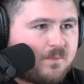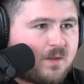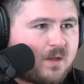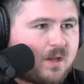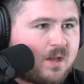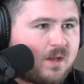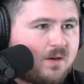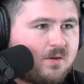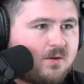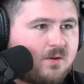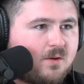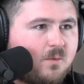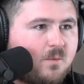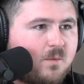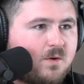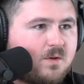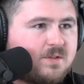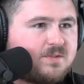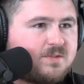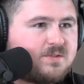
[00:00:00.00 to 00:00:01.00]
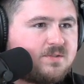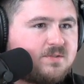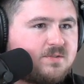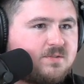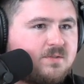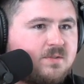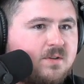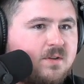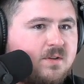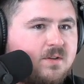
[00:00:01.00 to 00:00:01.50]
And no one's
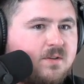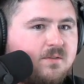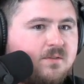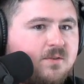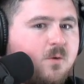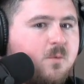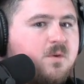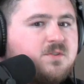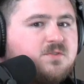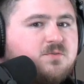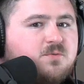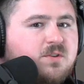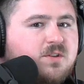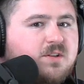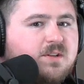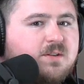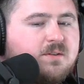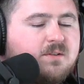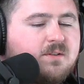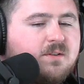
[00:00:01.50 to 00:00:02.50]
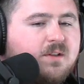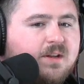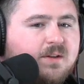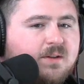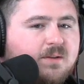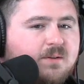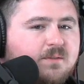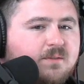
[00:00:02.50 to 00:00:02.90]
really, like,